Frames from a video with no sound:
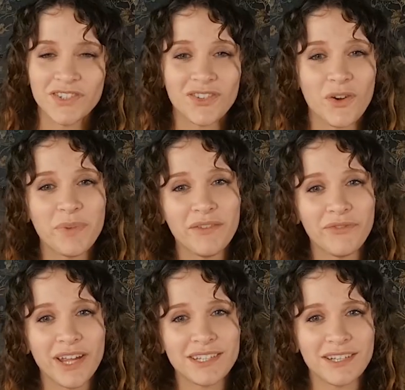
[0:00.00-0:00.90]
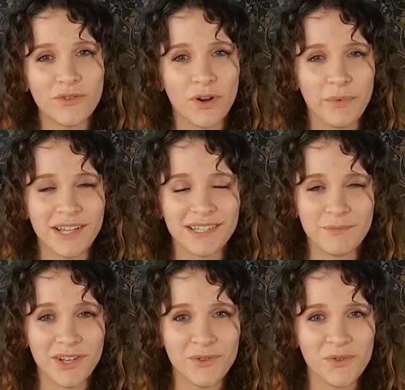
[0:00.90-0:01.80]
So don't be afraid to incorporate
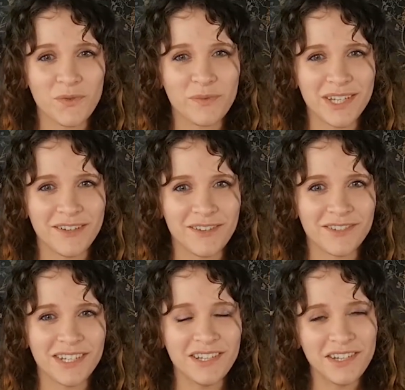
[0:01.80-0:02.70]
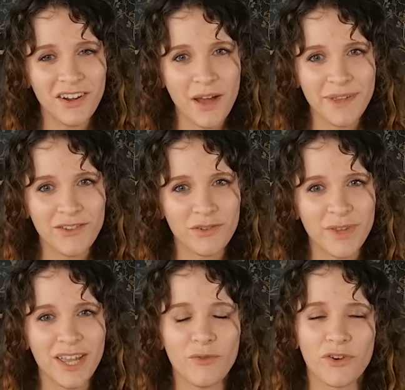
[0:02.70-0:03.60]
some unusual materials into your
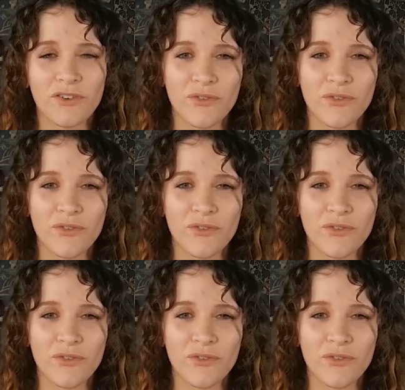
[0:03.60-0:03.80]
amigurumi in order to